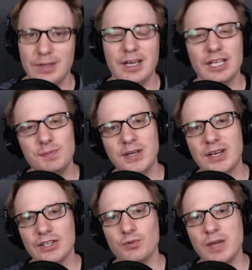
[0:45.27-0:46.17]
It's
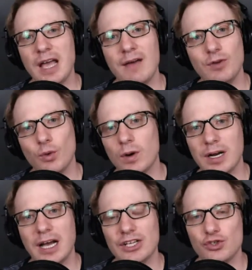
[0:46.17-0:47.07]
because we have an
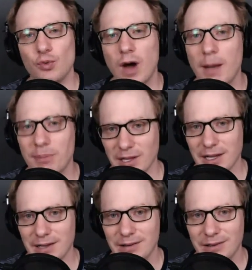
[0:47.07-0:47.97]
organized
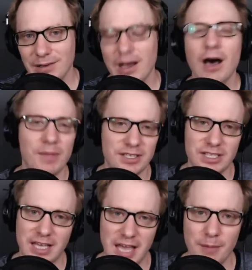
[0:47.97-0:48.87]
duopoly amidst
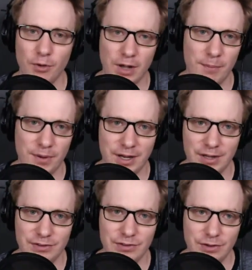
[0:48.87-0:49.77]
the cable
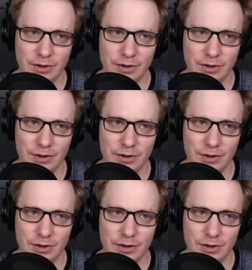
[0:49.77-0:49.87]
companies,